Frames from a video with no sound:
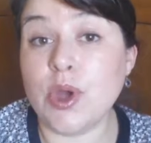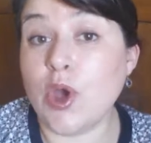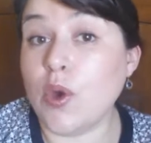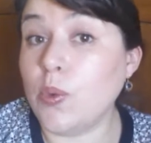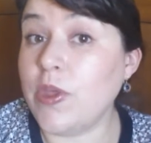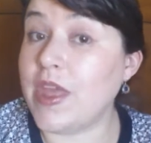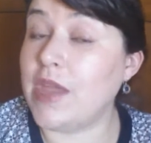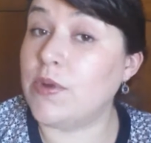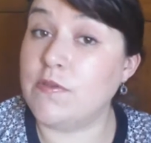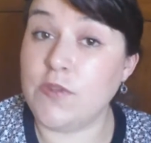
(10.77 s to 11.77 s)
you
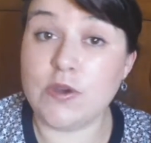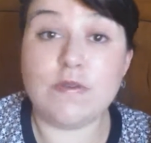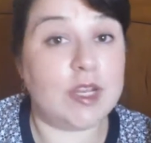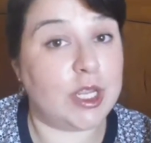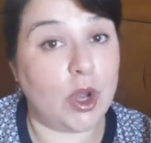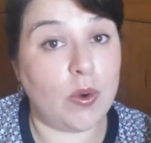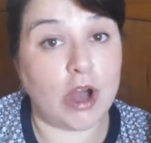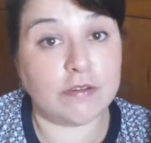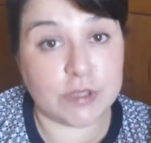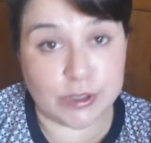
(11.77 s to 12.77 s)
with a review
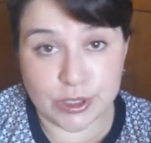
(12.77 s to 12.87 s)
video